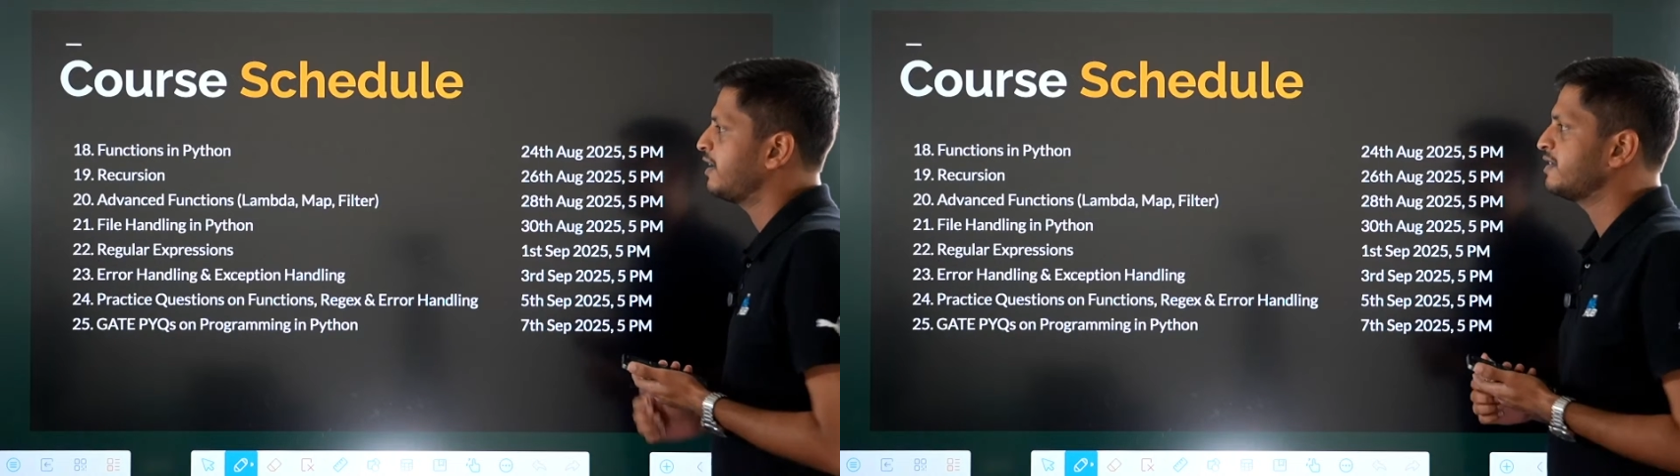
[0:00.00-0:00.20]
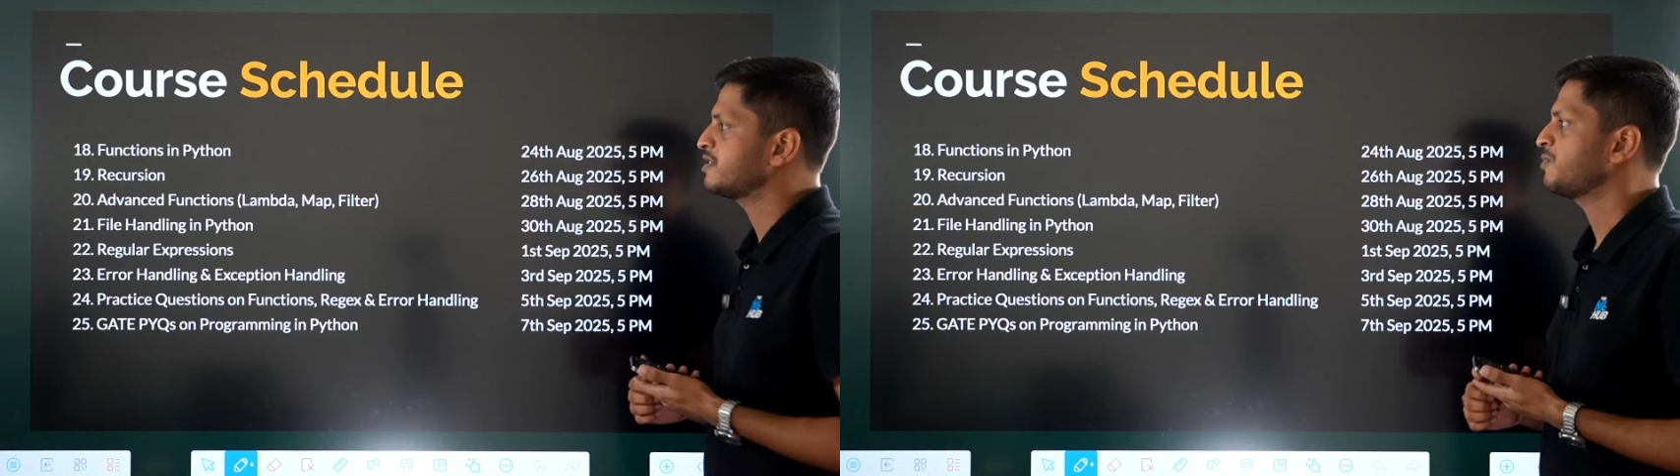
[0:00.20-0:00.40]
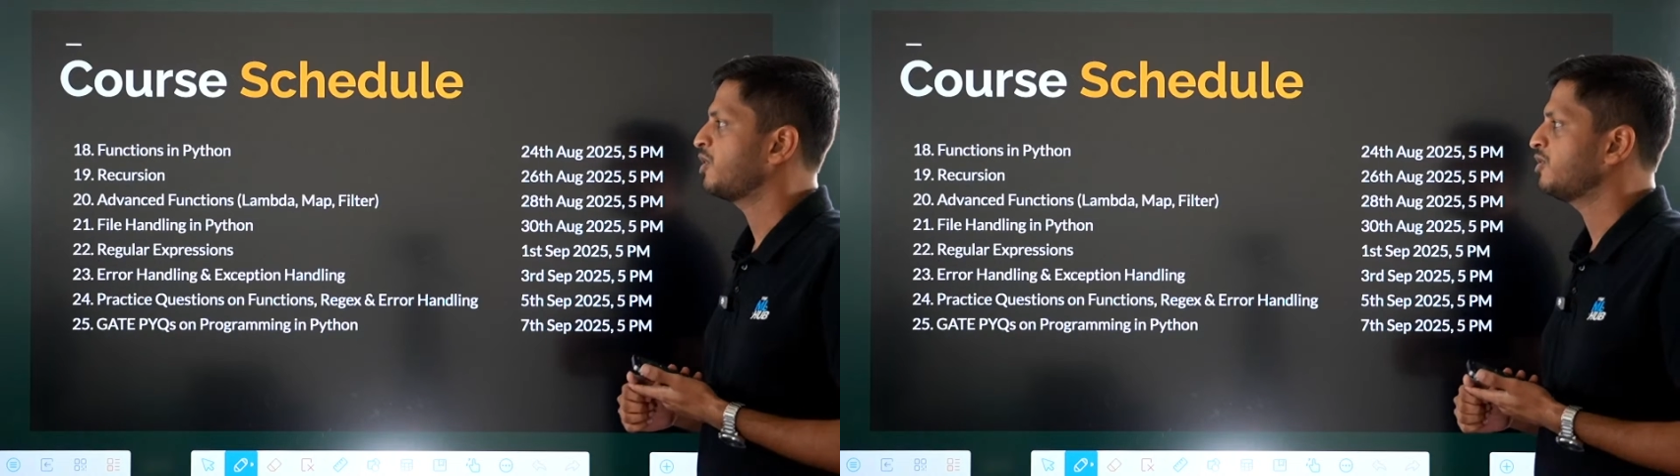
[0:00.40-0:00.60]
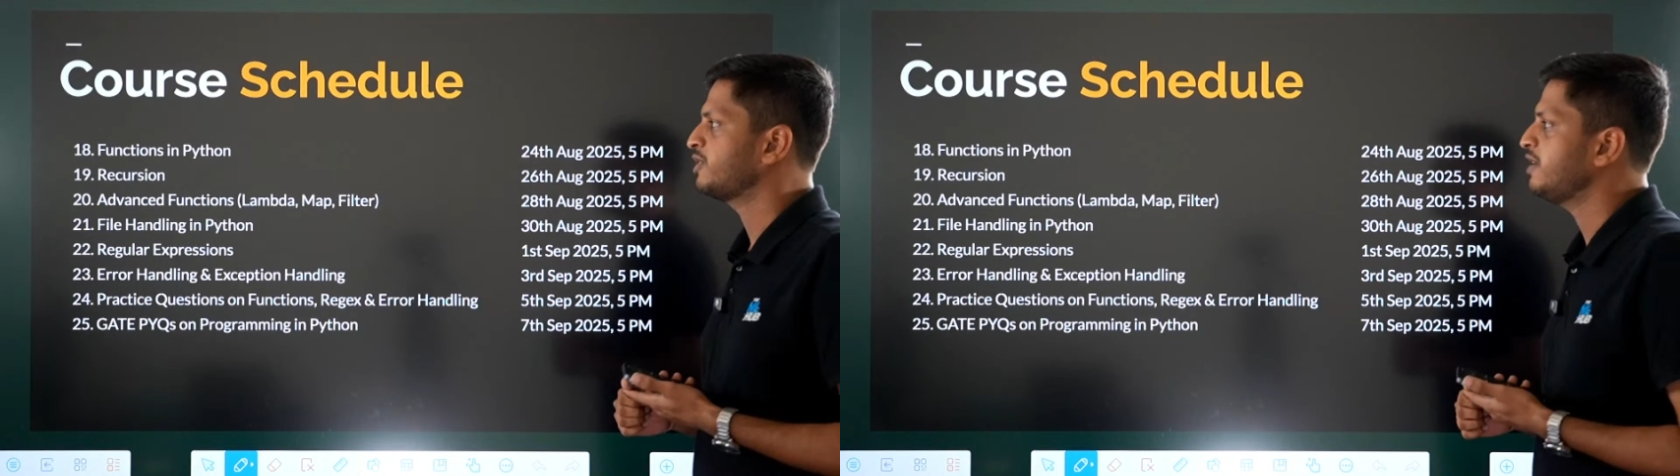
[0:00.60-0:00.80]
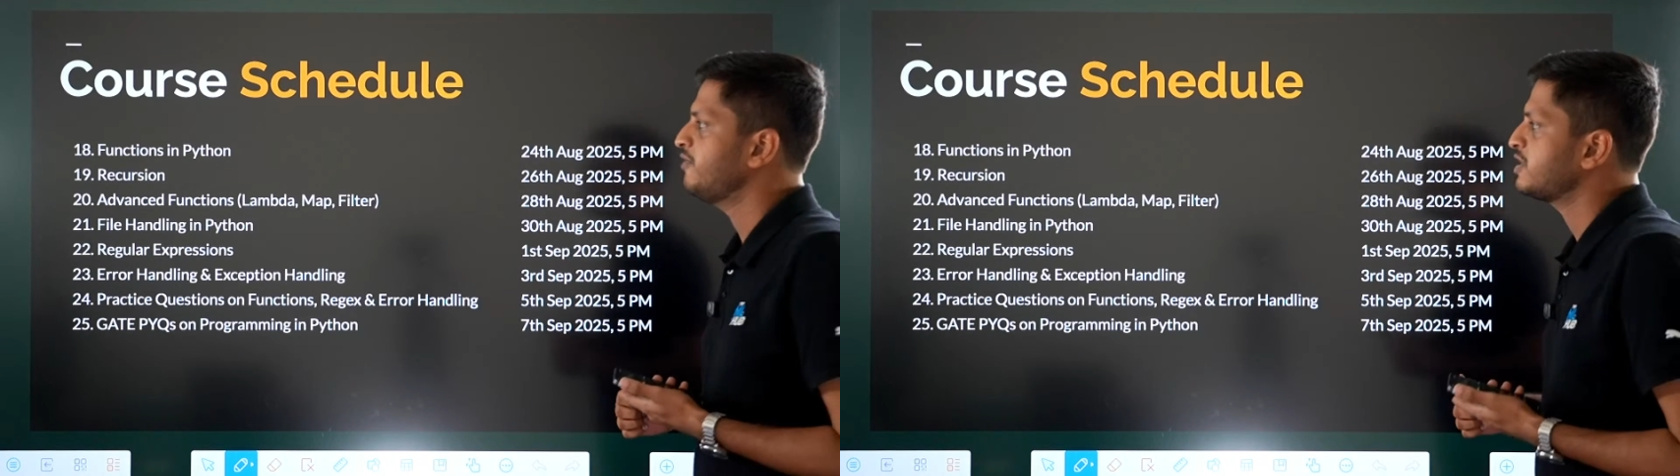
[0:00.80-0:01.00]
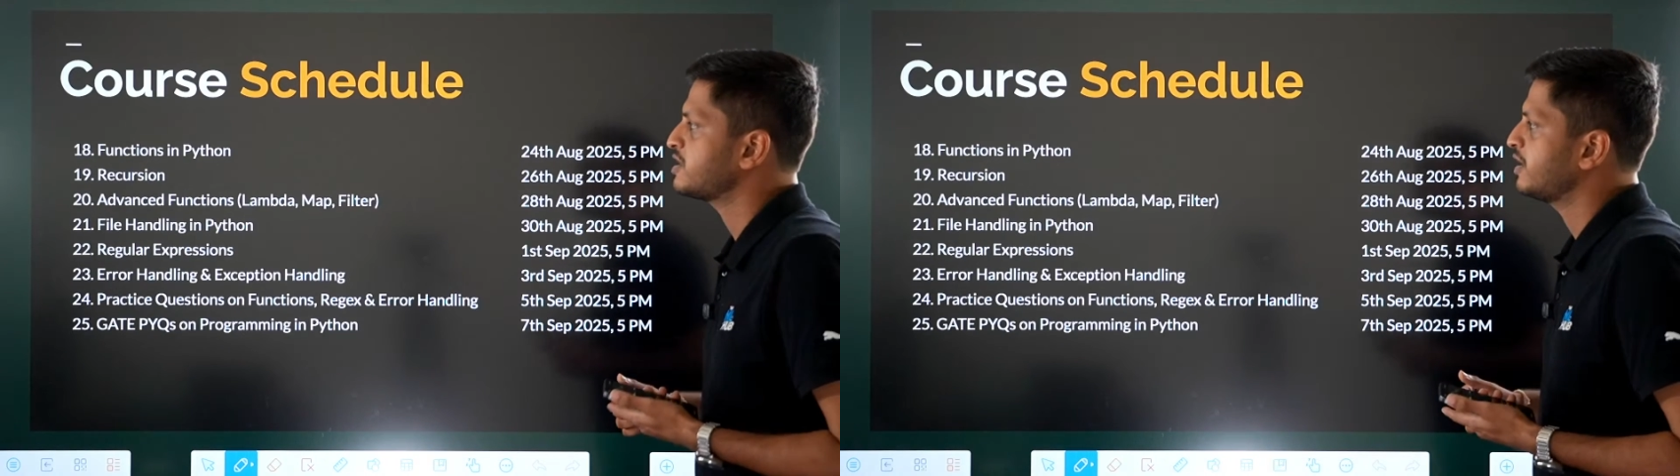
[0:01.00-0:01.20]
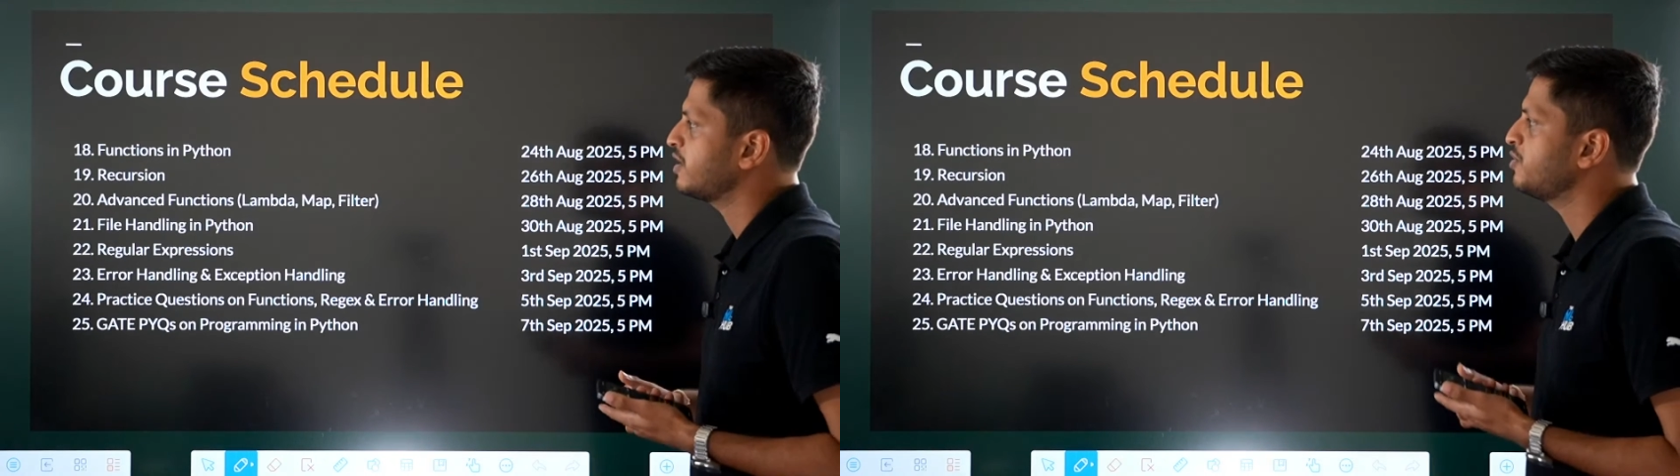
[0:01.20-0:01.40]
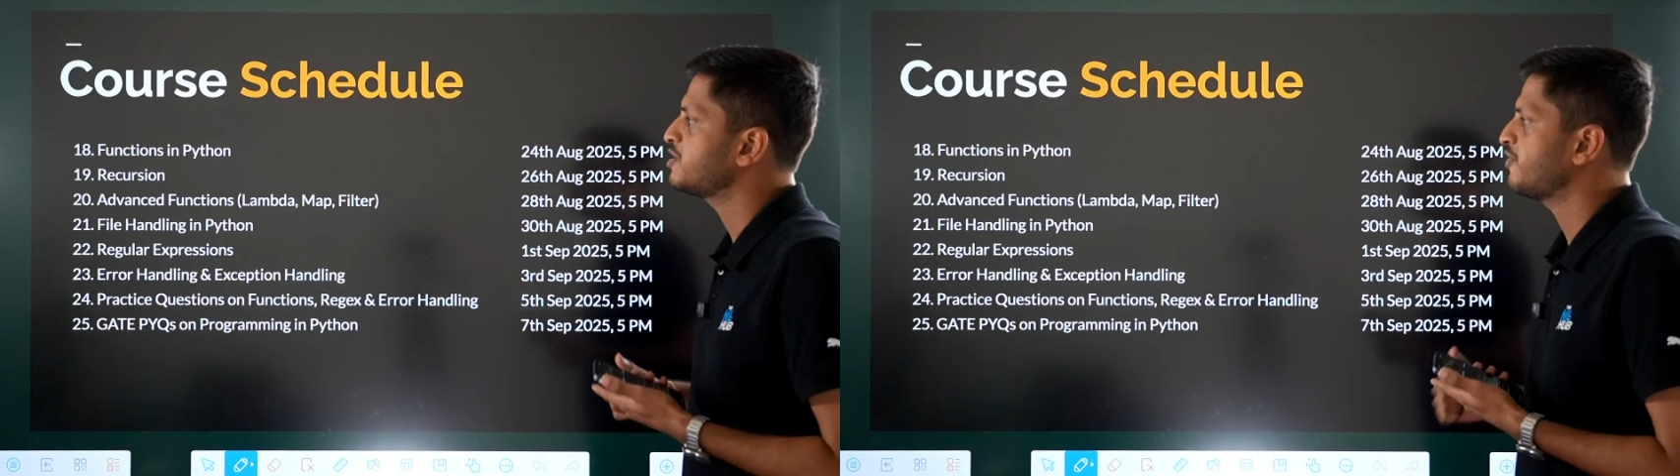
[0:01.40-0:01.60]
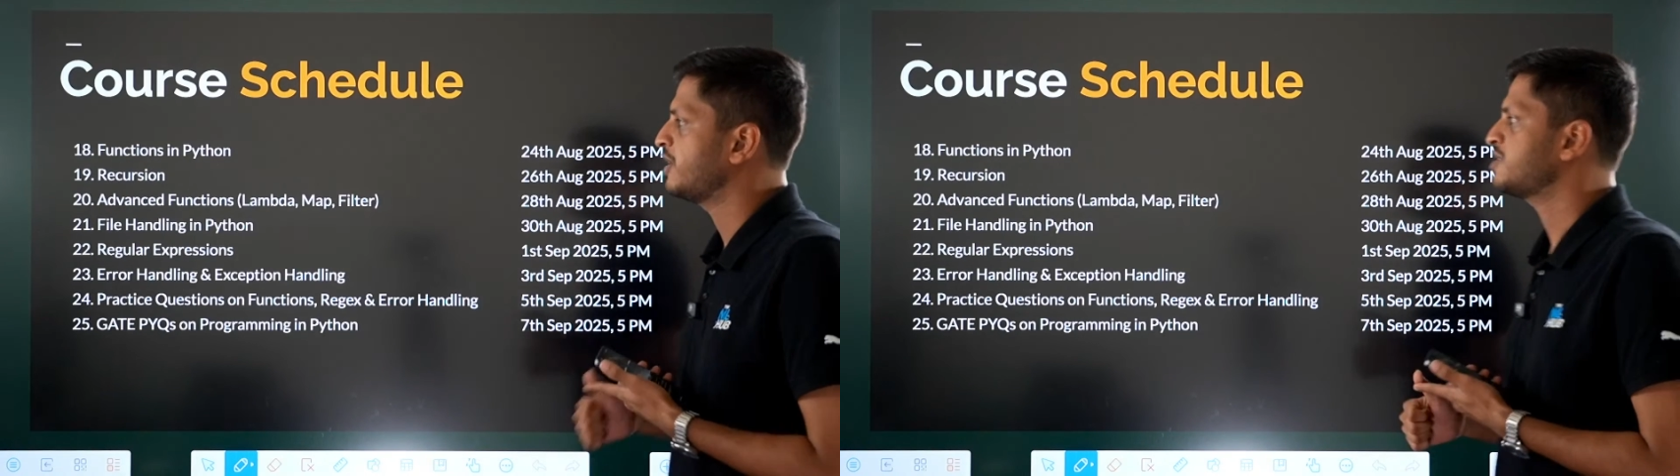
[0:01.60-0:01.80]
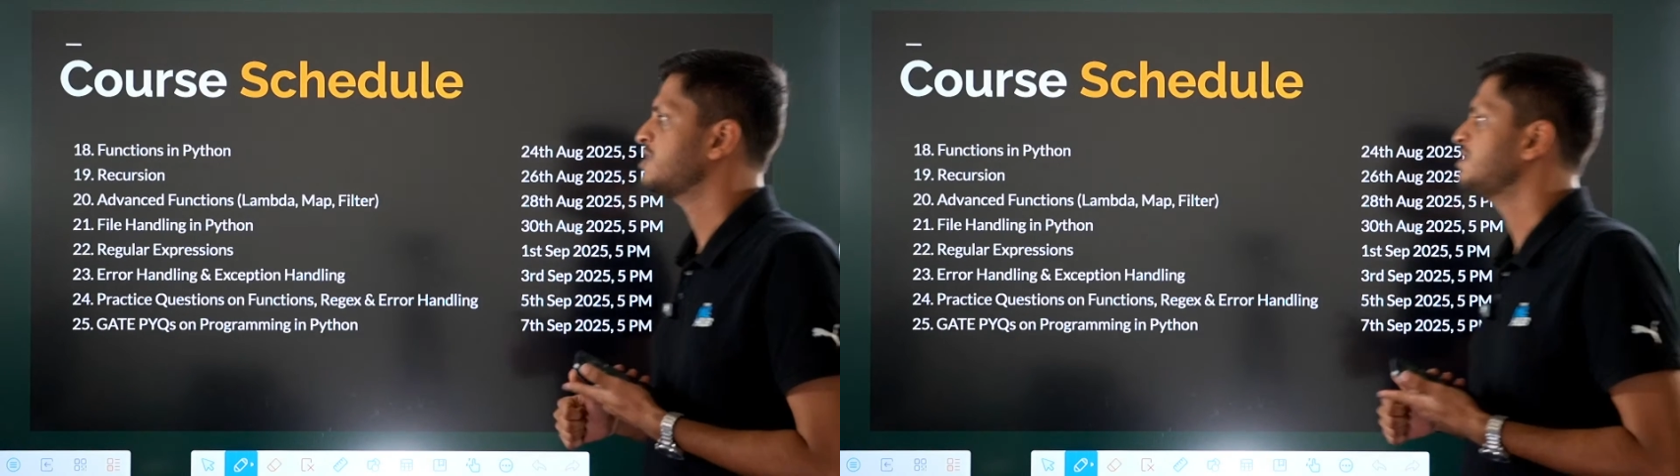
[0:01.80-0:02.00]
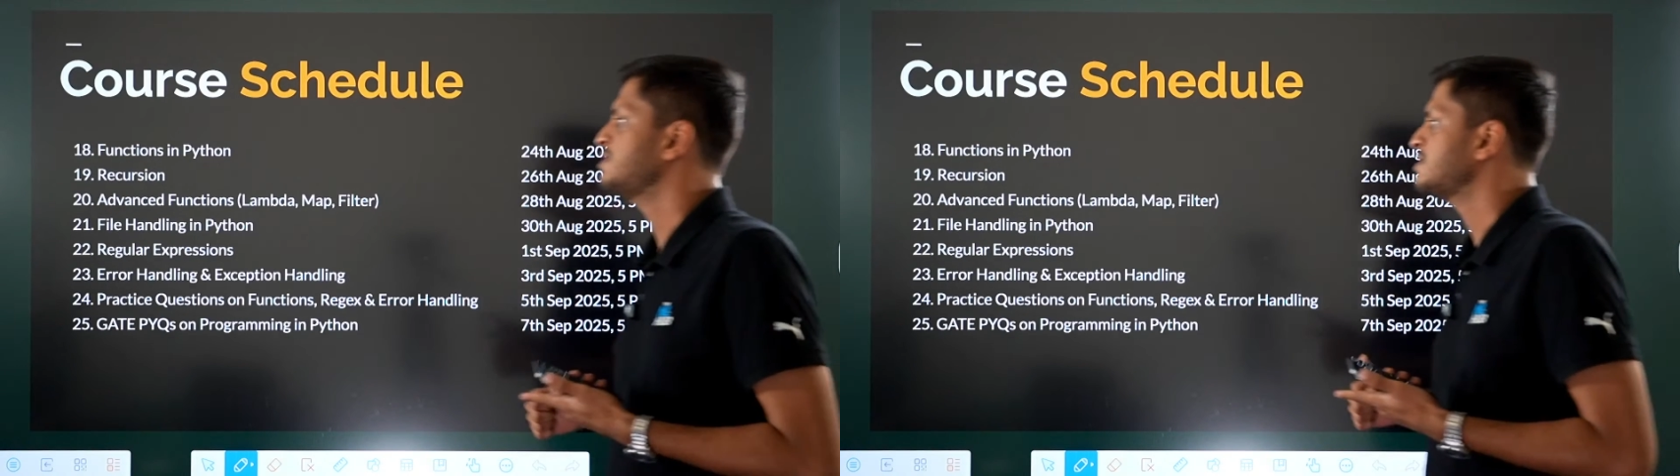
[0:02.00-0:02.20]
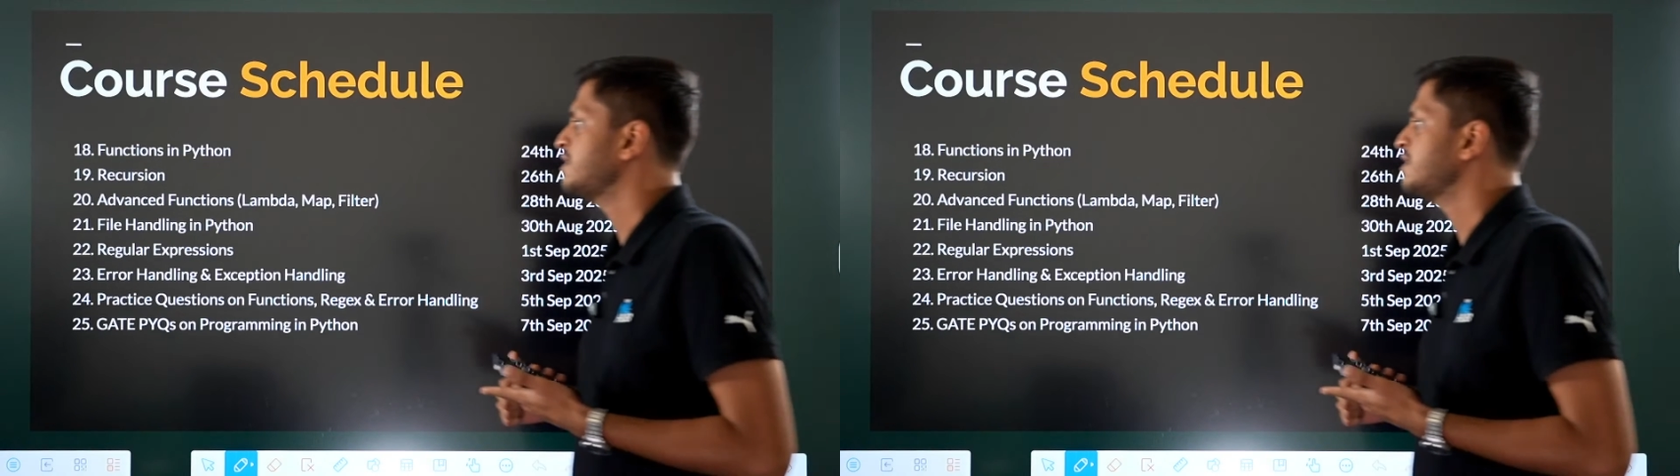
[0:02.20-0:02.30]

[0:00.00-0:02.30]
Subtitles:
this is module 3, which includes functions,